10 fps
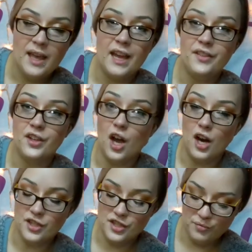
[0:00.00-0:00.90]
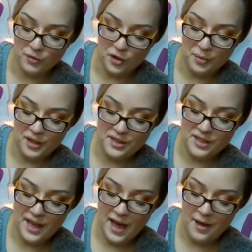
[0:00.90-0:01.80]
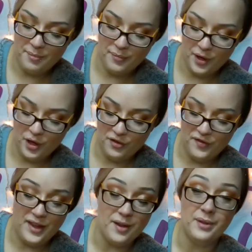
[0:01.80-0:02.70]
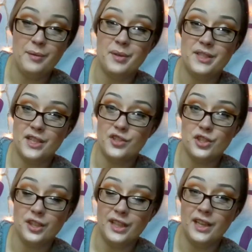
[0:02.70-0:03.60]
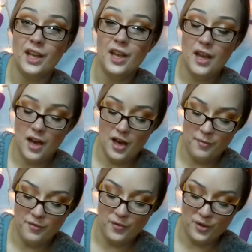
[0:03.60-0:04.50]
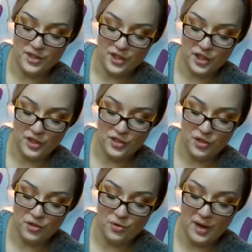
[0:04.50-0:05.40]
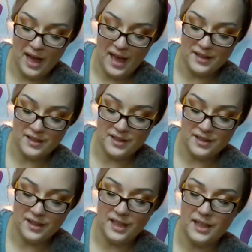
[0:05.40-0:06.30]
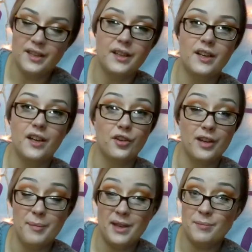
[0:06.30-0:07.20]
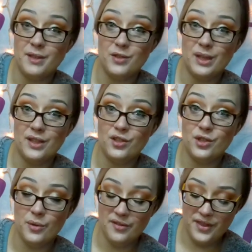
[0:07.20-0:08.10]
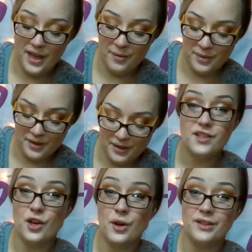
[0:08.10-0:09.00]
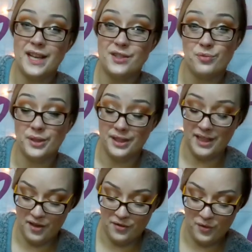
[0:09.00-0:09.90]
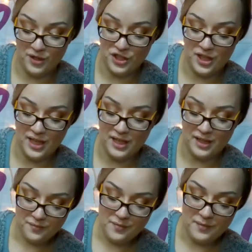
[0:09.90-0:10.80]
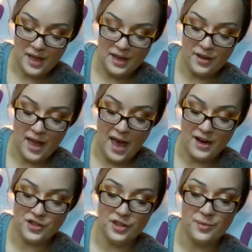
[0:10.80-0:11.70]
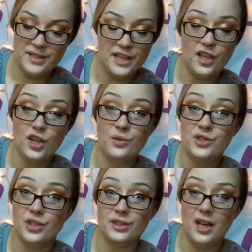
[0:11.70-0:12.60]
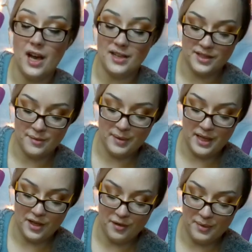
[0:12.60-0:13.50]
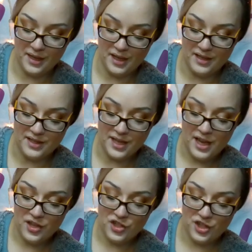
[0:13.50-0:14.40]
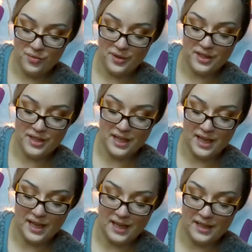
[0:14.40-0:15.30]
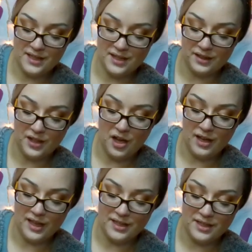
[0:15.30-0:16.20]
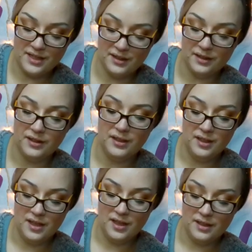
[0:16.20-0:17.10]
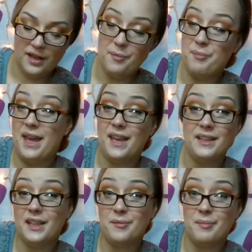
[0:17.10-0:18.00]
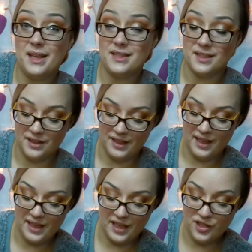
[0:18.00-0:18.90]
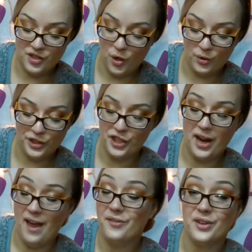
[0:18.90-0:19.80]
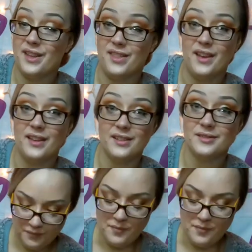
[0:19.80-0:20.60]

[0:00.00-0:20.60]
And there are some rumors that her family potentially um, forced her to end the agreement between the two of them. So that's really unfortunate. And it actually was a huge loss to Peter because she was his longest companion, basically. He told her everything.